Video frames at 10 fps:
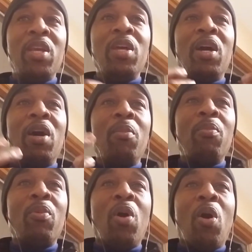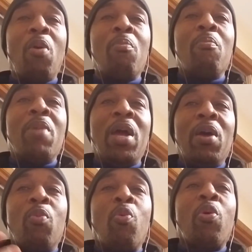are
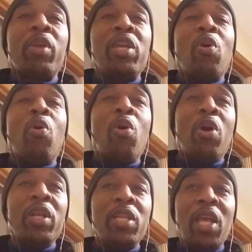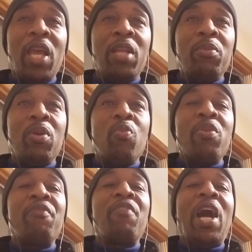working on and
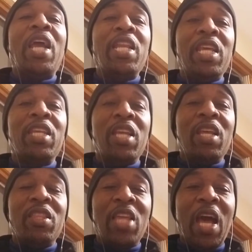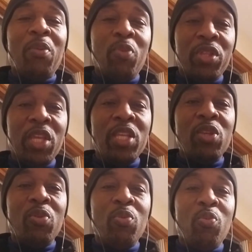refining that within
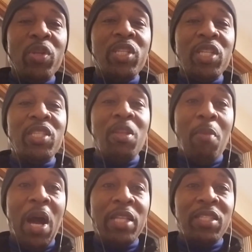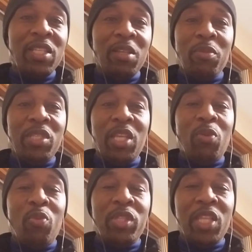you, which is the Motts, because I'm going to stick
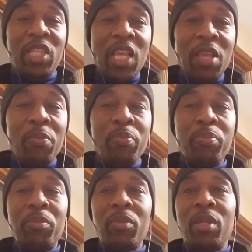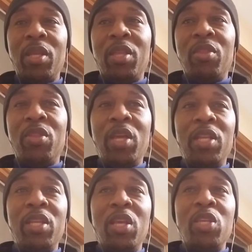with the theme,
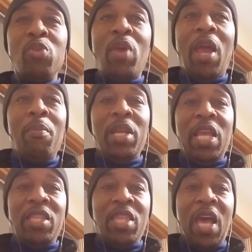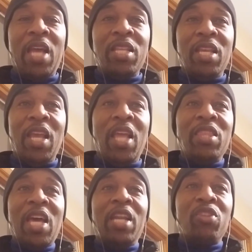then you emanate that, and
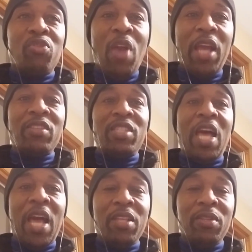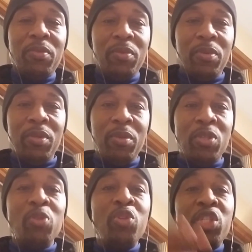that attracts that.
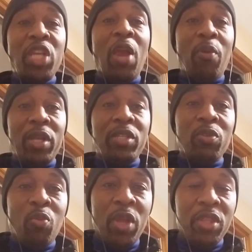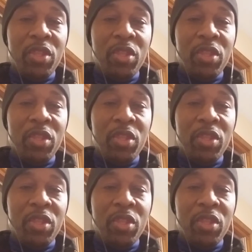You share it with